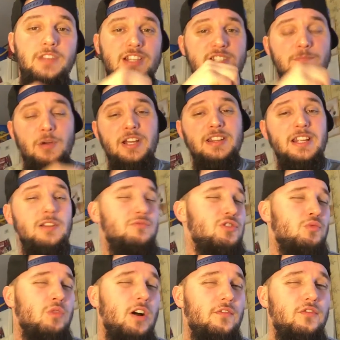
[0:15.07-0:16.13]
explained that it was
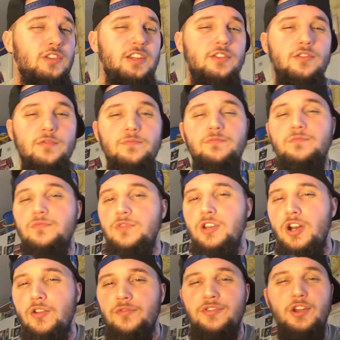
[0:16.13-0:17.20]
roughly, you
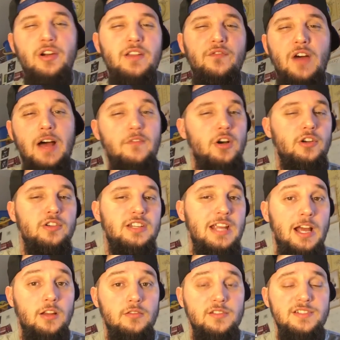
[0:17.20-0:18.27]
know, 3,500
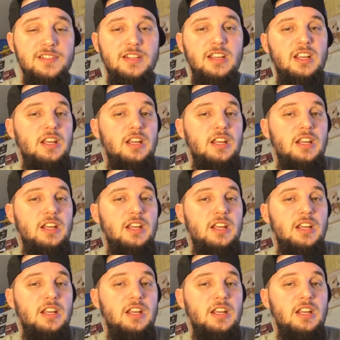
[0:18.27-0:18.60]
calories.